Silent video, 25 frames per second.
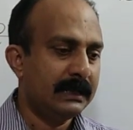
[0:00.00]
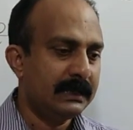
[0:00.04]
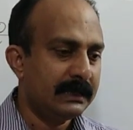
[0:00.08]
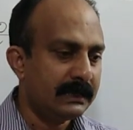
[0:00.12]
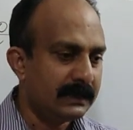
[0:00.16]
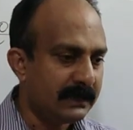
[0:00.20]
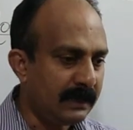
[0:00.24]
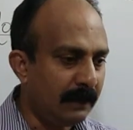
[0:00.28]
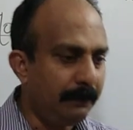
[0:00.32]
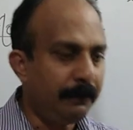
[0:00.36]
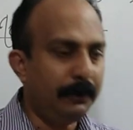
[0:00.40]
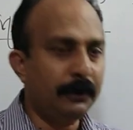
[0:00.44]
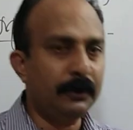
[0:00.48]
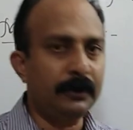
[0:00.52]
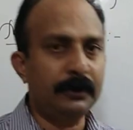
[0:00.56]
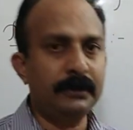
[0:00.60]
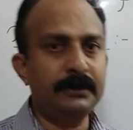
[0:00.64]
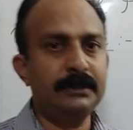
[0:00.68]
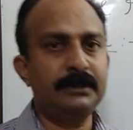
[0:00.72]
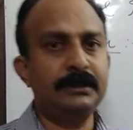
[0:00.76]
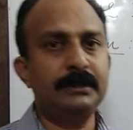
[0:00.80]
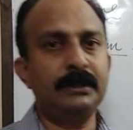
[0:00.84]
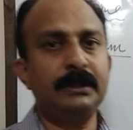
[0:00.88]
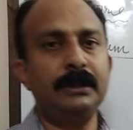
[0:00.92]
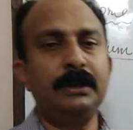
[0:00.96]

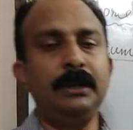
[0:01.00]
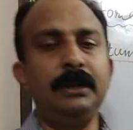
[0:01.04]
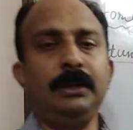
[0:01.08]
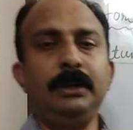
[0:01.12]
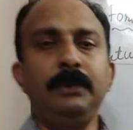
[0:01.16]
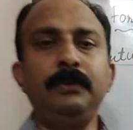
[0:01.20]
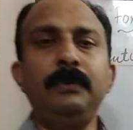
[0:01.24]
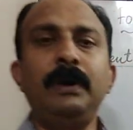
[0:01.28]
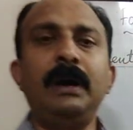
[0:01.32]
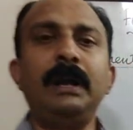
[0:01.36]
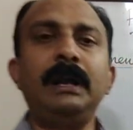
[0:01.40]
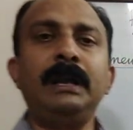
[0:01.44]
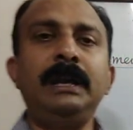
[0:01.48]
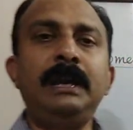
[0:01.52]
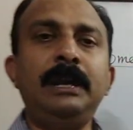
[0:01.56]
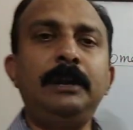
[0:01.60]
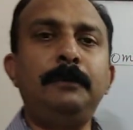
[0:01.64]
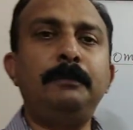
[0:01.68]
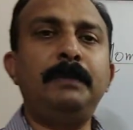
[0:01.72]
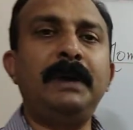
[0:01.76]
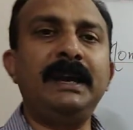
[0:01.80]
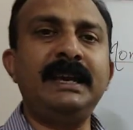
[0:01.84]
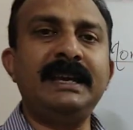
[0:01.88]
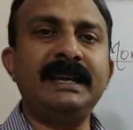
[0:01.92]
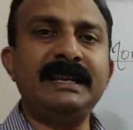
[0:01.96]
Suppose you are
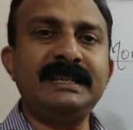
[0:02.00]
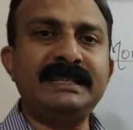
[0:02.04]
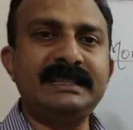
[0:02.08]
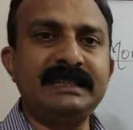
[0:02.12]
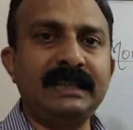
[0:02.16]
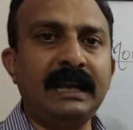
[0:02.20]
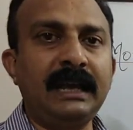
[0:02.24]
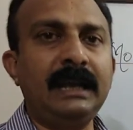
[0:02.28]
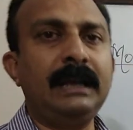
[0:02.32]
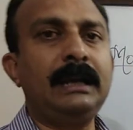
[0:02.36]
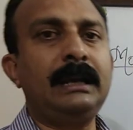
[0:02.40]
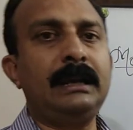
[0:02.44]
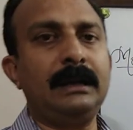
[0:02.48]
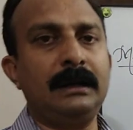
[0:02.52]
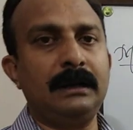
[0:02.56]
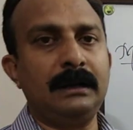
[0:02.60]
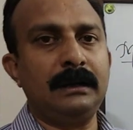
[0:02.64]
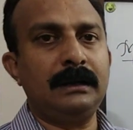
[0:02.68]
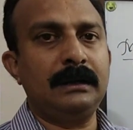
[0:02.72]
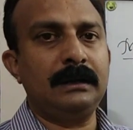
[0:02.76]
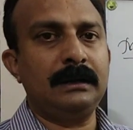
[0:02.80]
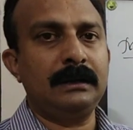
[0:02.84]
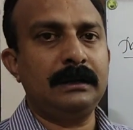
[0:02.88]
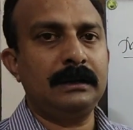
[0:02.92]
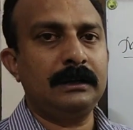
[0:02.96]
hit by a
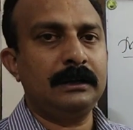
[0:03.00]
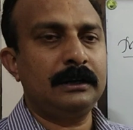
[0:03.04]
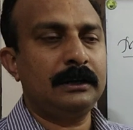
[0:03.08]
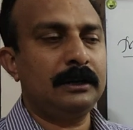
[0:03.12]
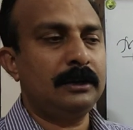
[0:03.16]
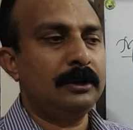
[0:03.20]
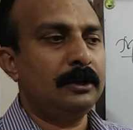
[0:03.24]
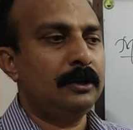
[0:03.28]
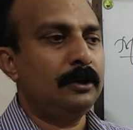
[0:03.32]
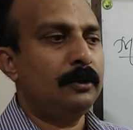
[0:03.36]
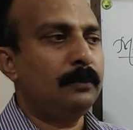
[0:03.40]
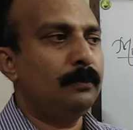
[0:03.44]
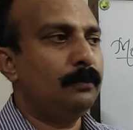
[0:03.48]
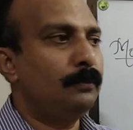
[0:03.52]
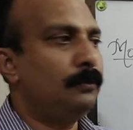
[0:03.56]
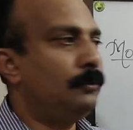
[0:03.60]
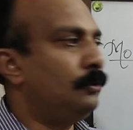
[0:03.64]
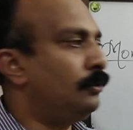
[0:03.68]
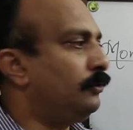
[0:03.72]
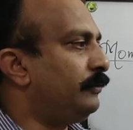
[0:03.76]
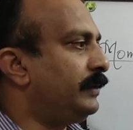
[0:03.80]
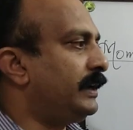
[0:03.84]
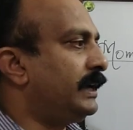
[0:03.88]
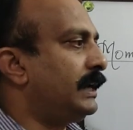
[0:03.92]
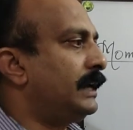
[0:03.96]
cycle
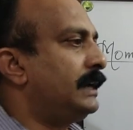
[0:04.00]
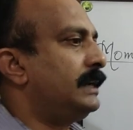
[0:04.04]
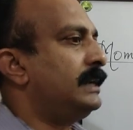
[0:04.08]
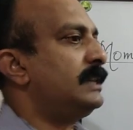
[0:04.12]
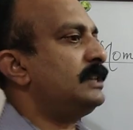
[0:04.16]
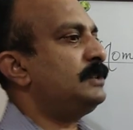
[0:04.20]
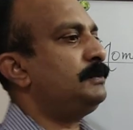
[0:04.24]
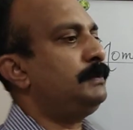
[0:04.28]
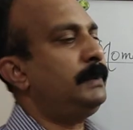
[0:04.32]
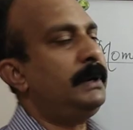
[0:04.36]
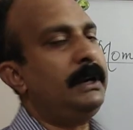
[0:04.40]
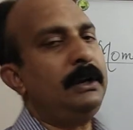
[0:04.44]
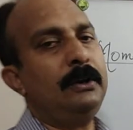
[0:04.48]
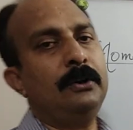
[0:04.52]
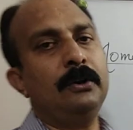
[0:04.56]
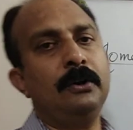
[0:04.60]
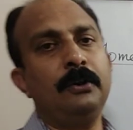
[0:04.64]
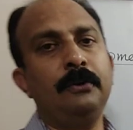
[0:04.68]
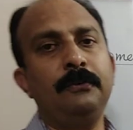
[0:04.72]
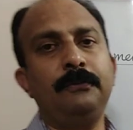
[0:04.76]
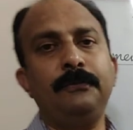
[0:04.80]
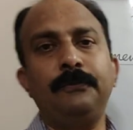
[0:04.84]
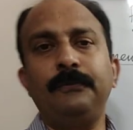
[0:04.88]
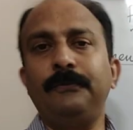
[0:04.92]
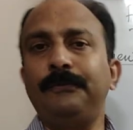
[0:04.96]
moving at a speed
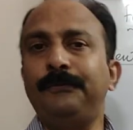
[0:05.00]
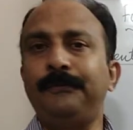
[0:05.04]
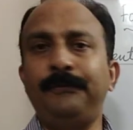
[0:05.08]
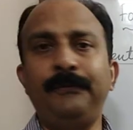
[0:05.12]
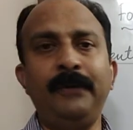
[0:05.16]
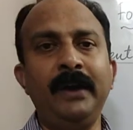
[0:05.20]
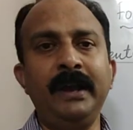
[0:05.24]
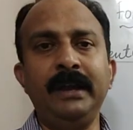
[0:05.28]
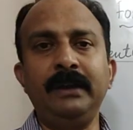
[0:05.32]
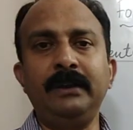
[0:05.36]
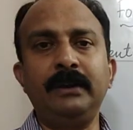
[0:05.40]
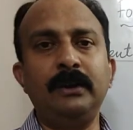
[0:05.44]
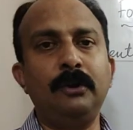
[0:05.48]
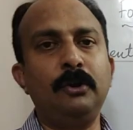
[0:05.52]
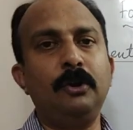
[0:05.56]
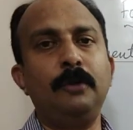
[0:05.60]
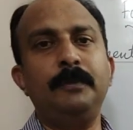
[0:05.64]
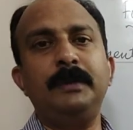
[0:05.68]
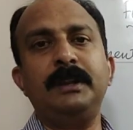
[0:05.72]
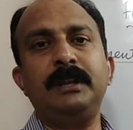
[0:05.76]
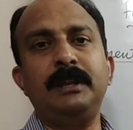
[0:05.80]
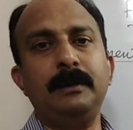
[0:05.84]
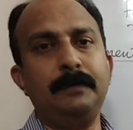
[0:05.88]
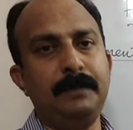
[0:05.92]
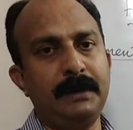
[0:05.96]
of 5
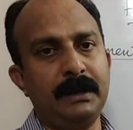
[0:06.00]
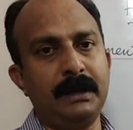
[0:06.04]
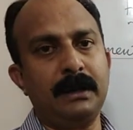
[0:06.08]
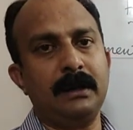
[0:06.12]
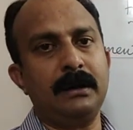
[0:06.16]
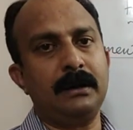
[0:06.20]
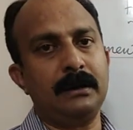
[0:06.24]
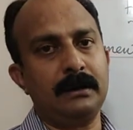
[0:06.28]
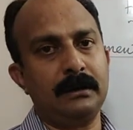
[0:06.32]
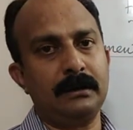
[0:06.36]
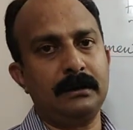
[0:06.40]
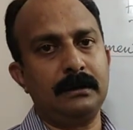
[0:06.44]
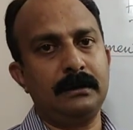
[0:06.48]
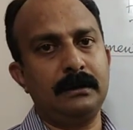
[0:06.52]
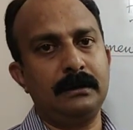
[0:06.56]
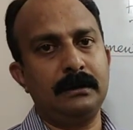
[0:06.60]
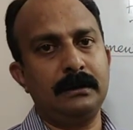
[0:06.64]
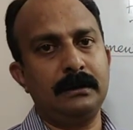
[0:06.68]
km per hour.